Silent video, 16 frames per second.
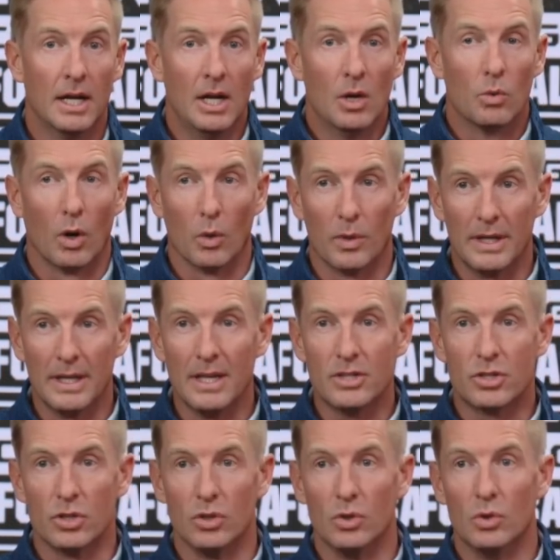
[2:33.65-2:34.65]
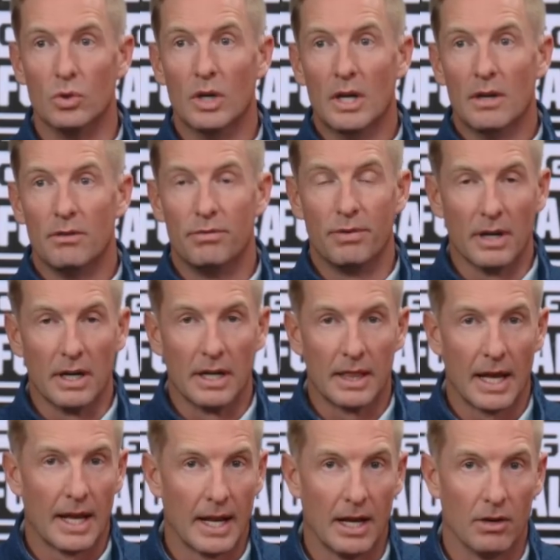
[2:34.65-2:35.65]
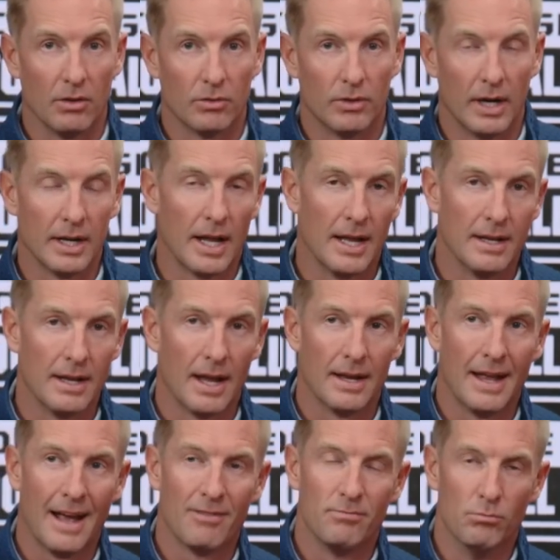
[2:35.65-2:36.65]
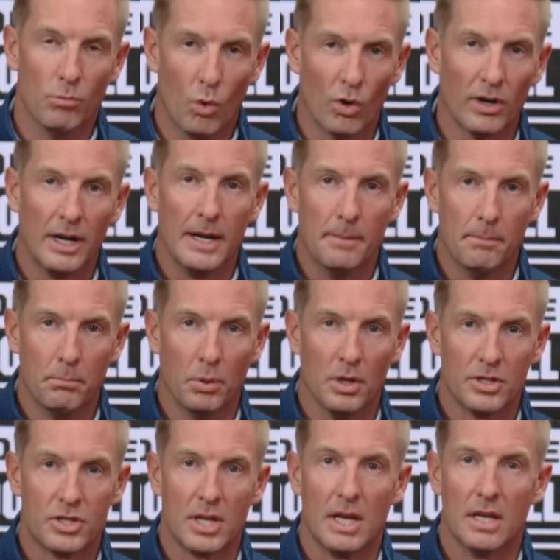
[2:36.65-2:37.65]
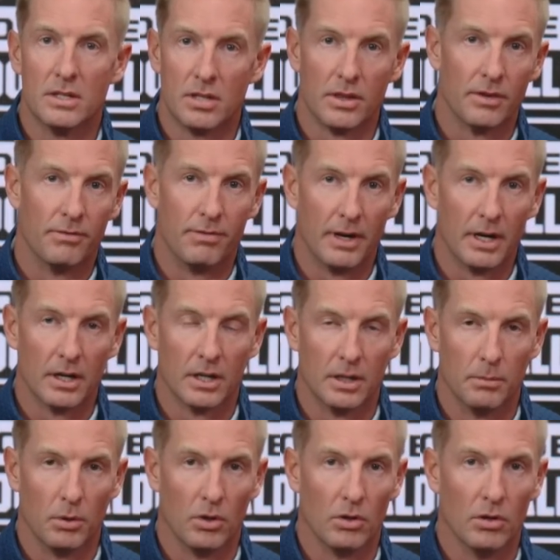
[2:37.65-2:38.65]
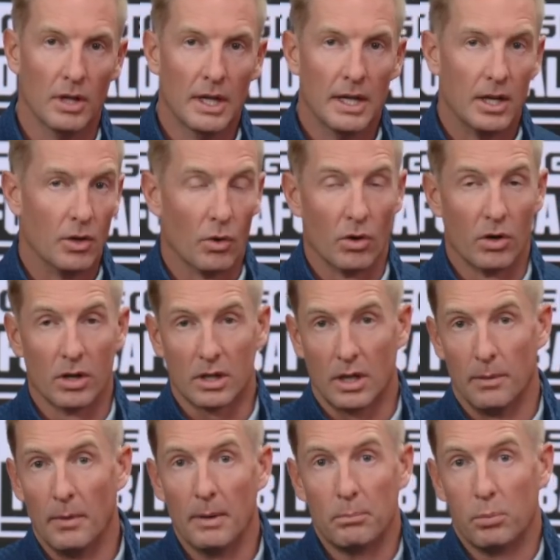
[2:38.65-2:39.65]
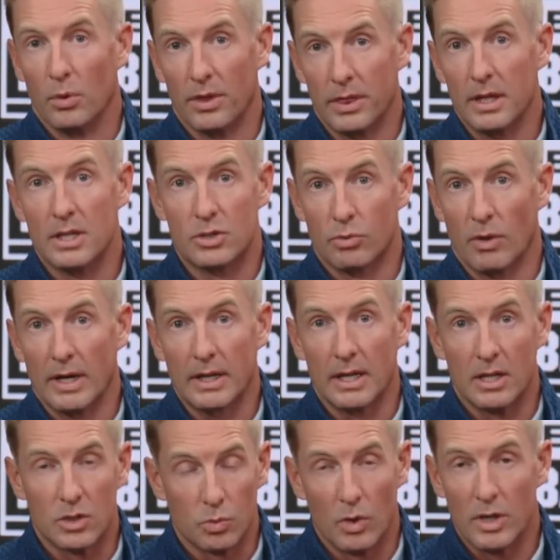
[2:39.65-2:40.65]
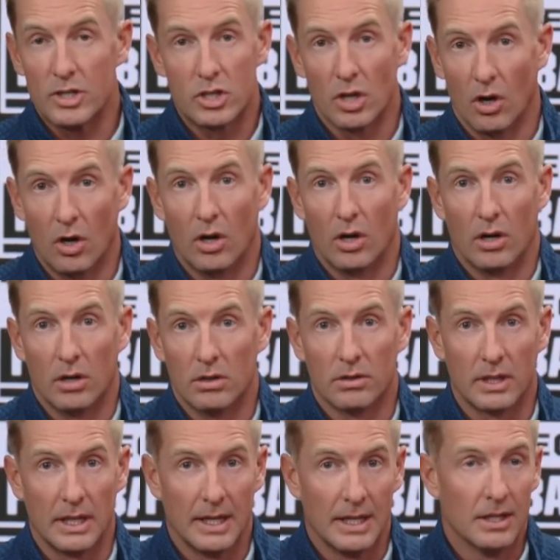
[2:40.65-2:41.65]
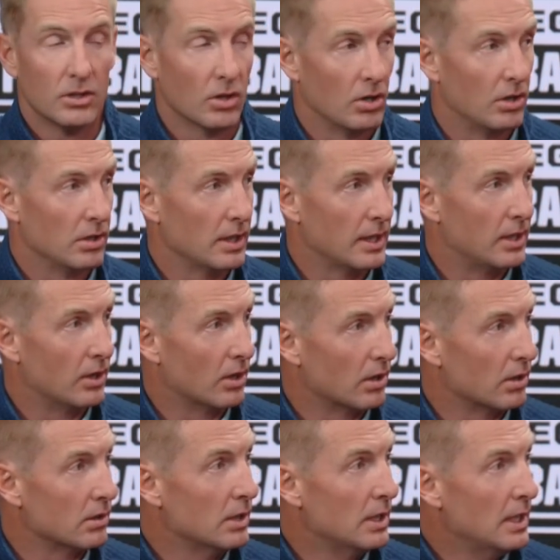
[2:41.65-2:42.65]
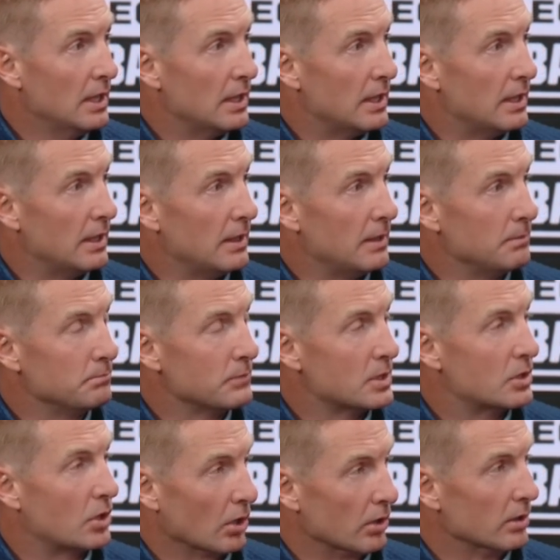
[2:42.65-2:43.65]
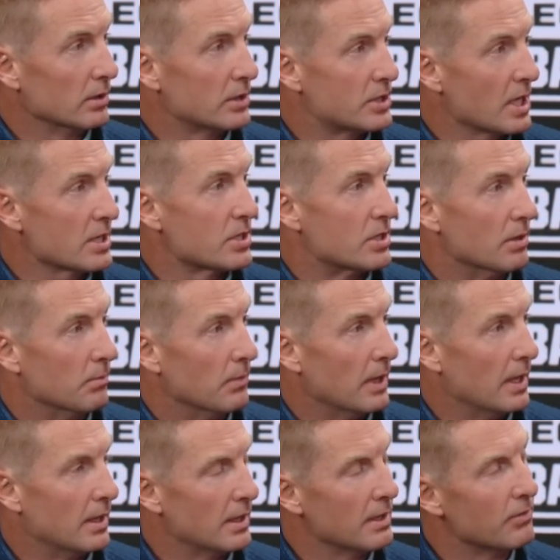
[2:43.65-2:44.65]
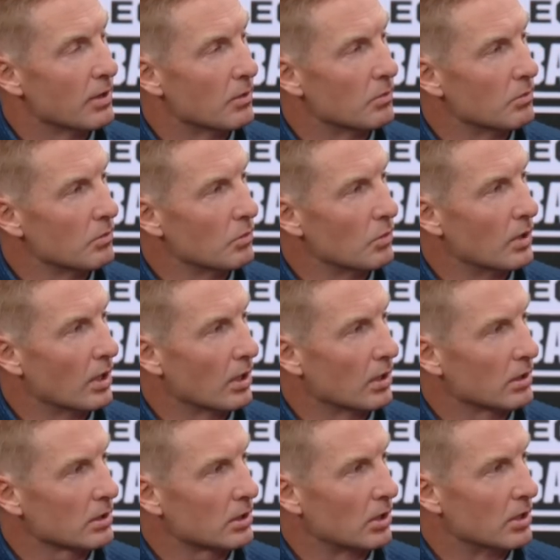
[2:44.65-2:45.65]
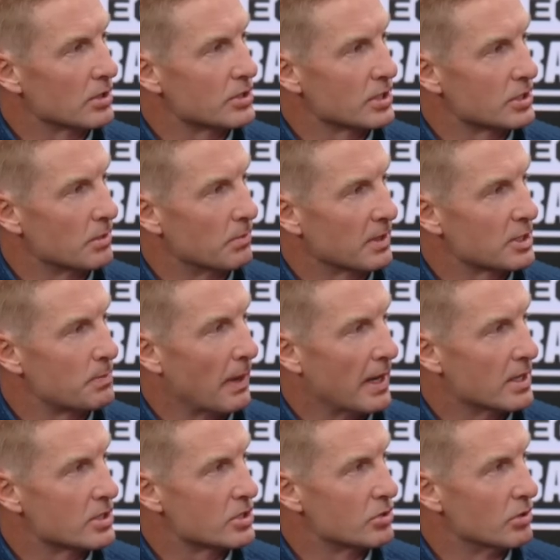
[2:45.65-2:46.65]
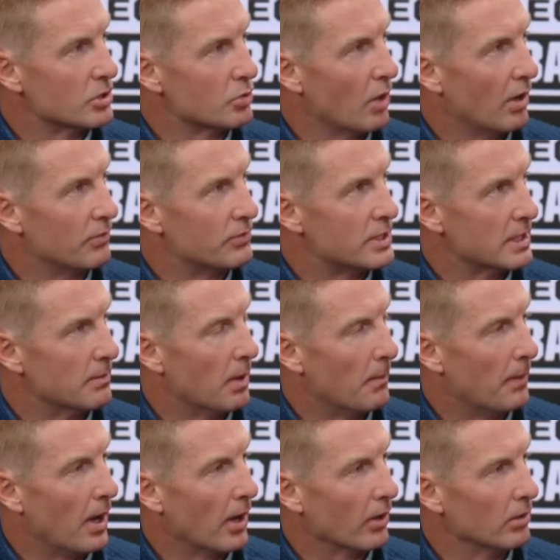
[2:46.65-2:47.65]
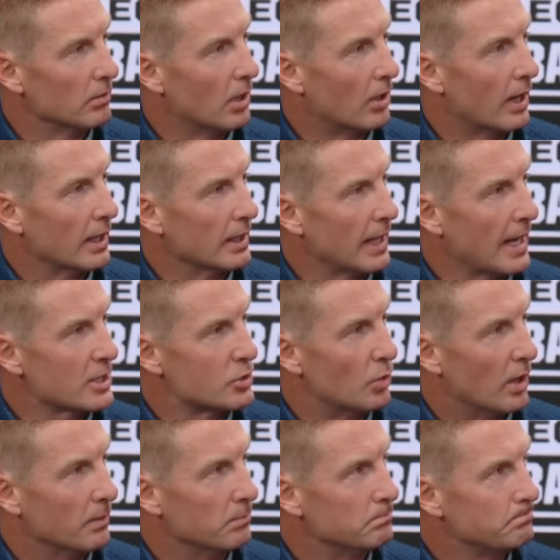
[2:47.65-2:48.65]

where we need to vary that out, right? And have more inputs into the variable in order to come up with these rankings, which are the end all in our current system. And even when our current system expands to a 12-team model. All right, last one.